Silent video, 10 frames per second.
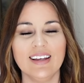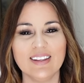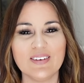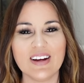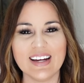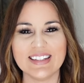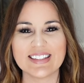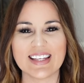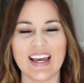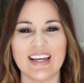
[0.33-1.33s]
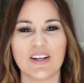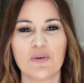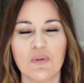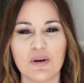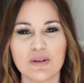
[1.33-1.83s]
Hello guys and
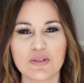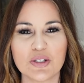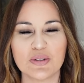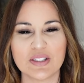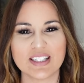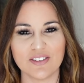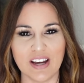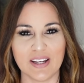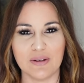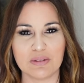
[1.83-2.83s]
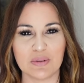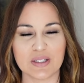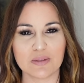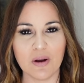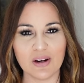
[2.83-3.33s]
welcome to Til Vacuum Do
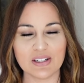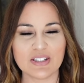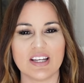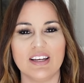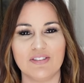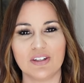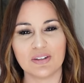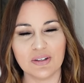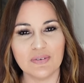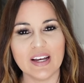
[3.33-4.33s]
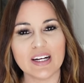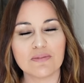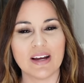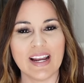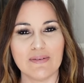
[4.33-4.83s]
Us Part. If you're new here,
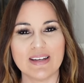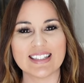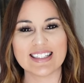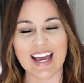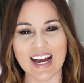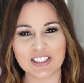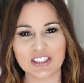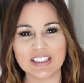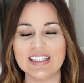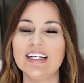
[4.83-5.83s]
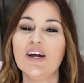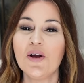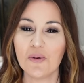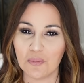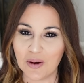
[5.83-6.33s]
my name is Ashley.
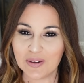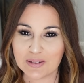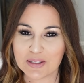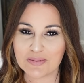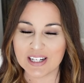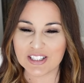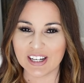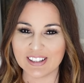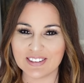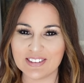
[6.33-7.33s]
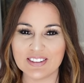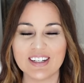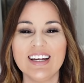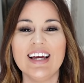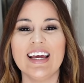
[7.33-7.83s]
Welcome to my channel.
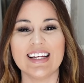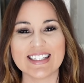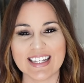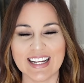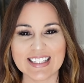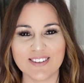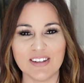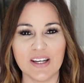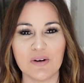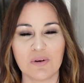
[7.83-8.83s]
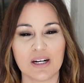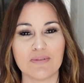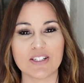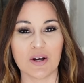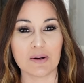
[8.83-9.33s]
In today's video, we're gonna
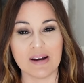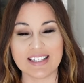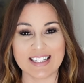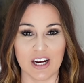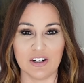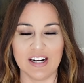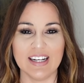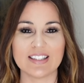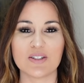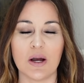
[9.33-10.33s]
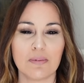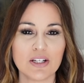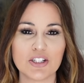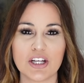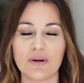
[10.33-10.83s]
be talking about decorating. So I'm gonna
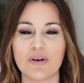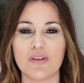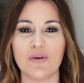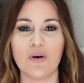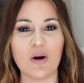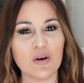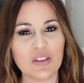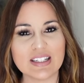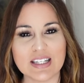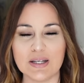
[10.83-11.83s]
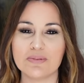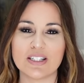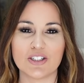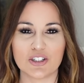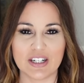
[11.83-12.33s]
share with you all the tips
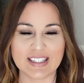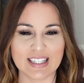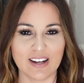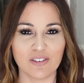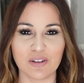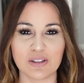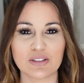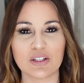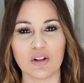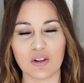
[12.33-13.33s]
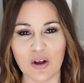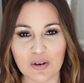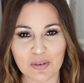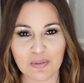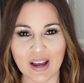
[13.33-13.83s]
and tricks that I've learned
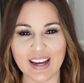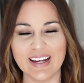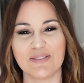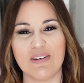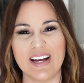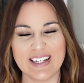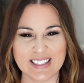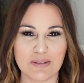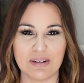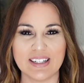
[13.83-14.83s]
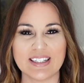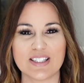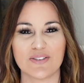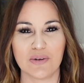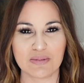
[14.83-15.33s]
along the way in my
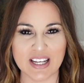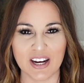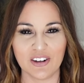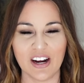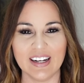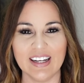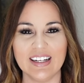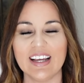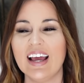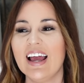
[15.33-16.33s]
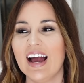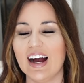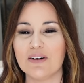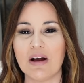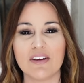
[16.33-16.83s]
experience from decorating.
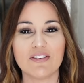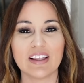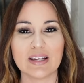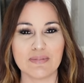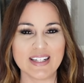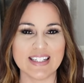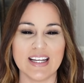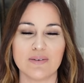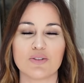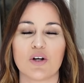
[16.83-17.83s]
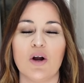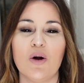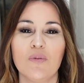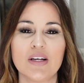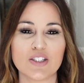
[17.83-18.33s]
Um, I feel like my DMs are
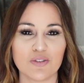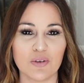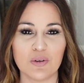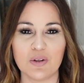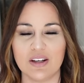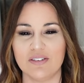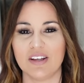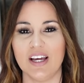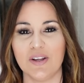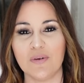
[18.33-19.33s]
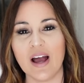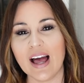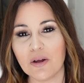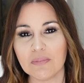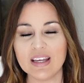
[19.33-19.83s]
always full of, can you
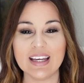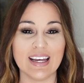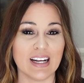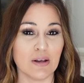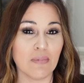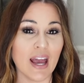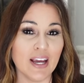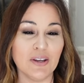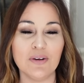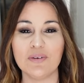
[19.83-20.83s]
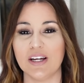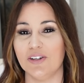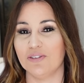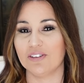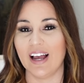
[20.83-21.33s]
help me? Can I pay you? Can
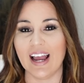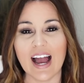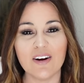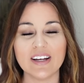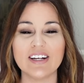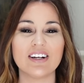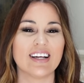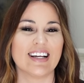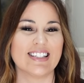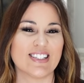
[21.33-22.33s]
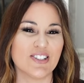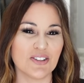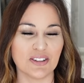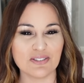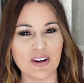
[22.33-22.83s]
you fly out here? Can I send
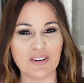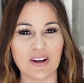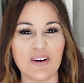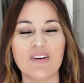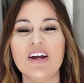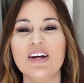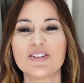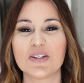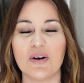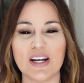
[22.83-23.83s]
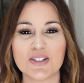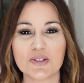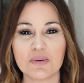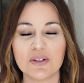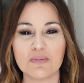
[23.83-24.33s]
you a photo? So I
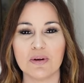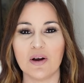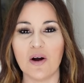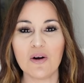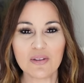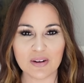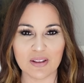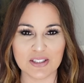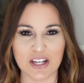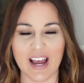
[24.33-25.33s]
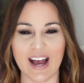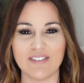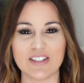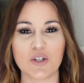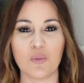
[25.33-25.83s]
just wanted to put all the knowledge I
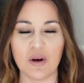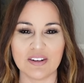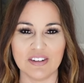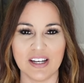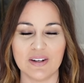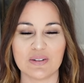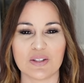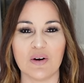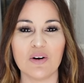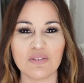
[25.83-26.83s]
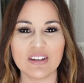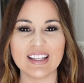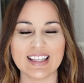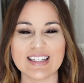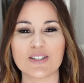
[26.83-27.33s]
have into one video. So hopefully
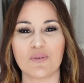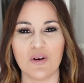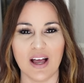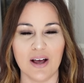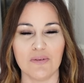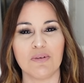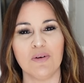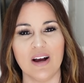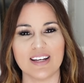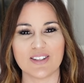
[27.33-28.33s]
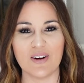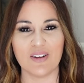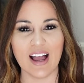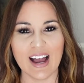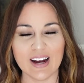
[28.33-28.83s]
this will help you guys
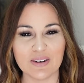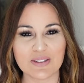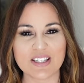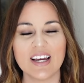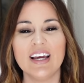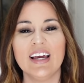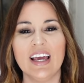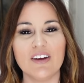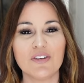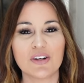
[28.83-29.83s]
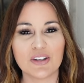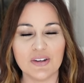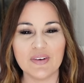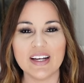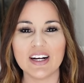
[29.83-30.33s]
all out. If you're
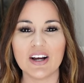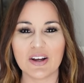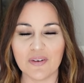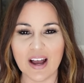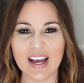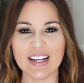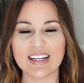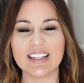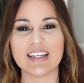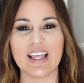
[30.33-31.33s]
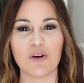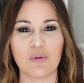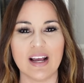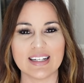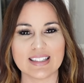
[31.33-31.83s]
new here, here, go ahead and click that
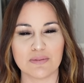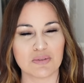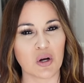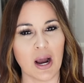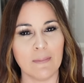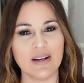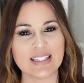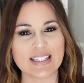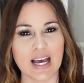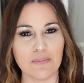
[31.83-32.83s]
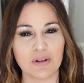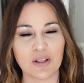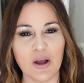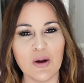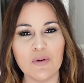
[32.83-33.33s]
red subscribe button down
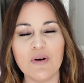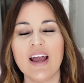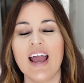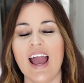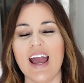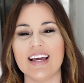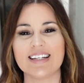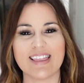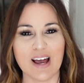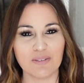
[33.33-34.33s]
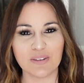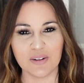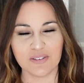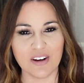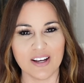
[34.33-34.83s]
below and that will
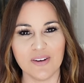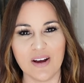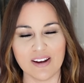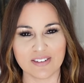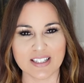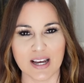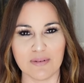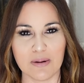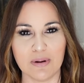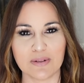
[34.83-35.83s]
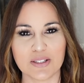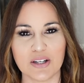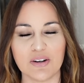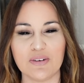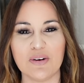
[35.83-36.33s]
notify you every time I post
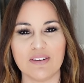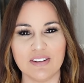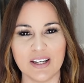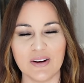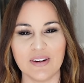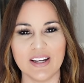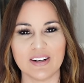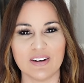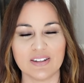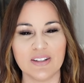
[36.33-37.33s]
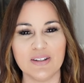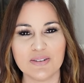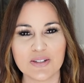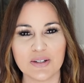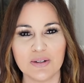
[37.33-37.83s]
a new video here on
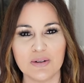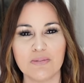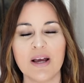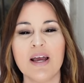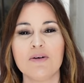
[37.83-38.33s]
YouTube.